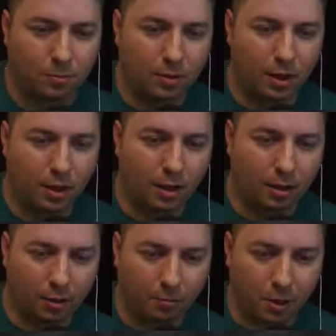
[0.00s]

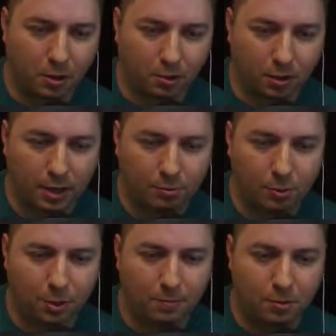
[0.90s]
of regular glass will
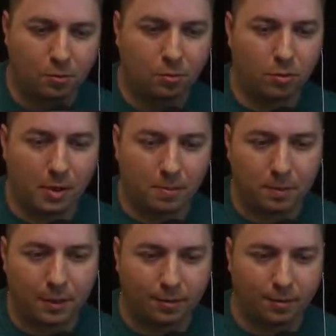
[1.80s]
give you 3
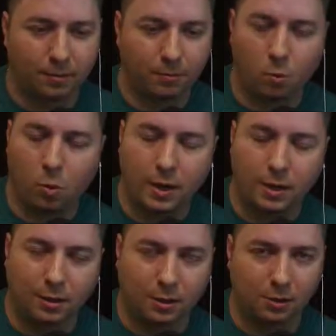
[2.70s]
pieces of quite
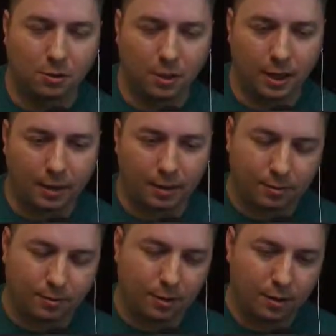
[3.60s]
clear
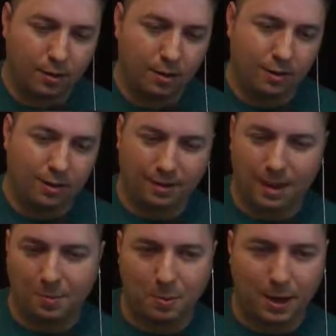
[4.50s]
glass. This
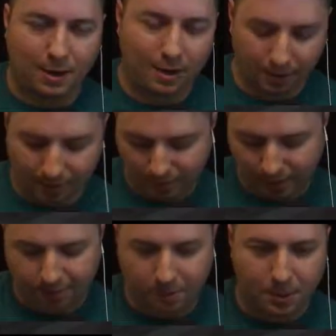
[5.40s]
can be painted, it doesn't
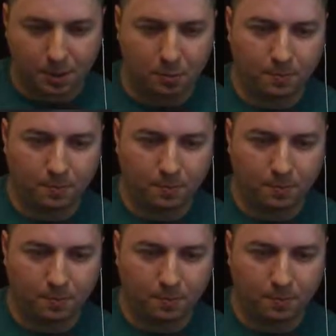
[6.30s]
have to be though.